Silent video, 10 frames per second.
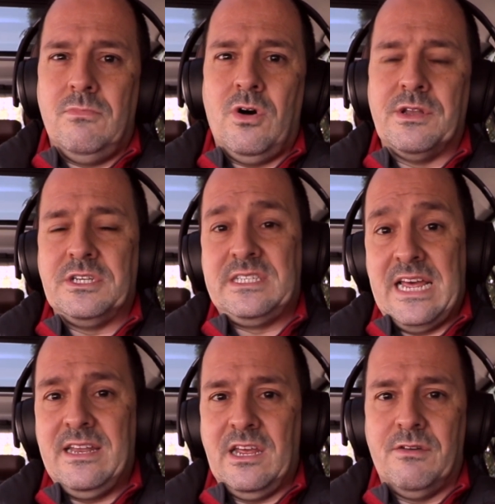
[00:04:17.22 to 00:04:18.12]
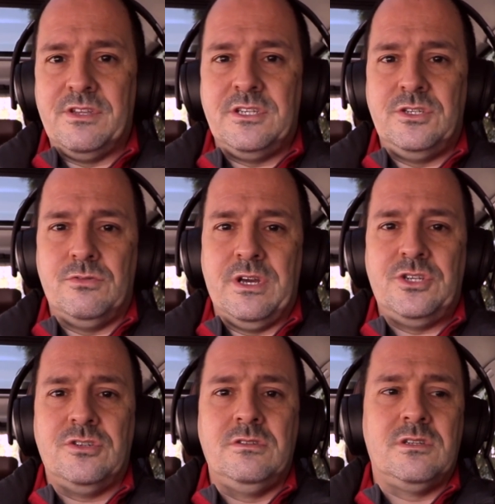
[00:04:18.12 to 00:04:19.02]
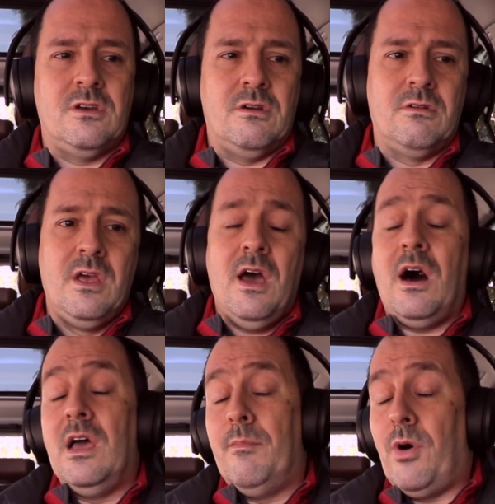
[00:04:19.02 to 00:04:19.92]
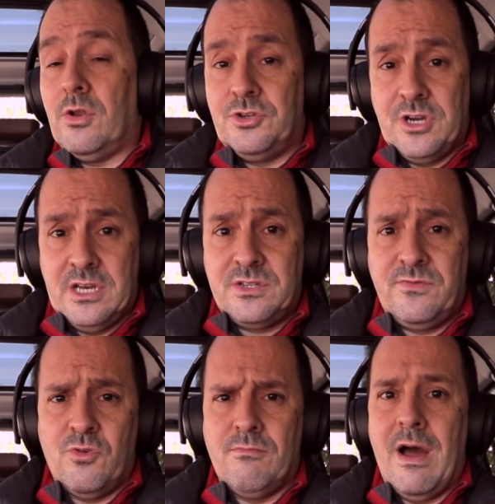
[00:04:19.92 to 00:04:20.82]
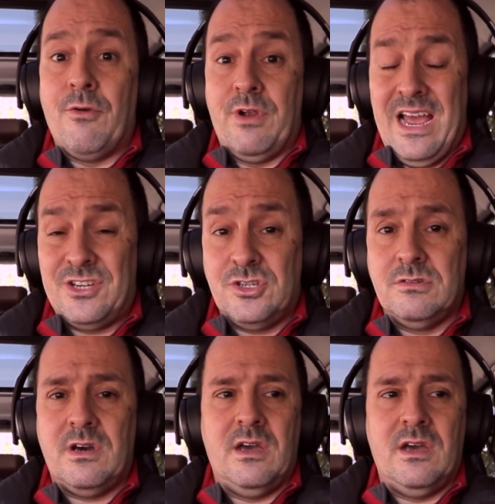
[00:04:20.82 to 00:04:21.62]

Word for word: understanding of the situation. So I apologize for my reaction.